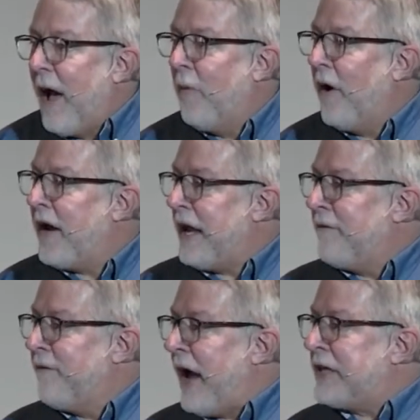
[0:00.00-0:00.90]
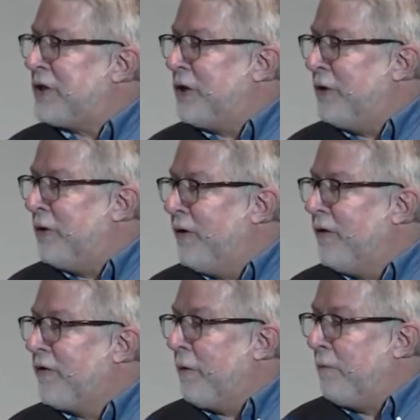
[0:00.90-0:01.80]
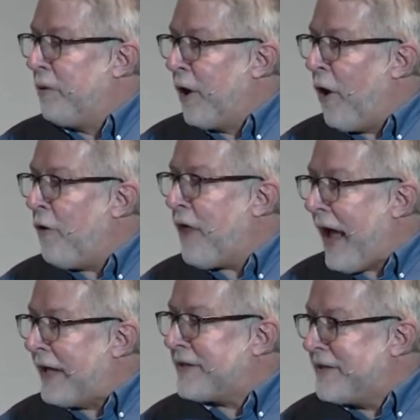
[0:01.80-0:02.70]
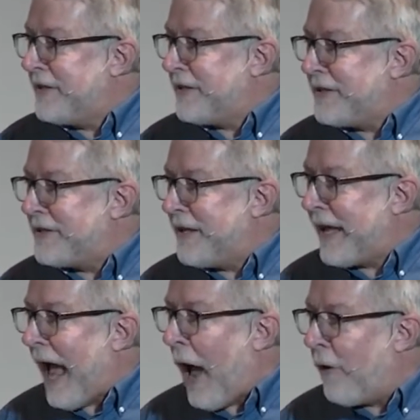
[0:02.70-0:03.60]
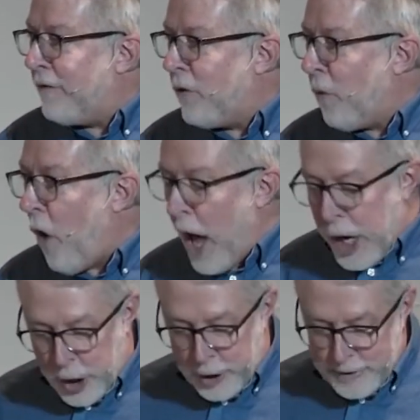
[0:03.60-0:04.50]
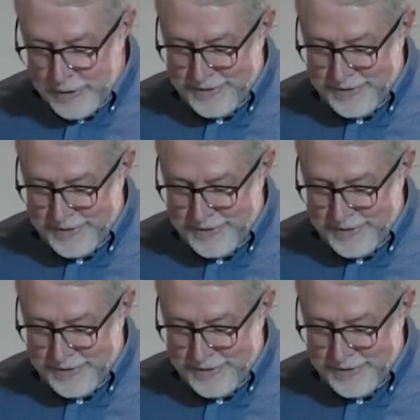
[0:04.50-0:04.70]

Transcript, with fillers: I want to invite you to blow that statistic out of the water.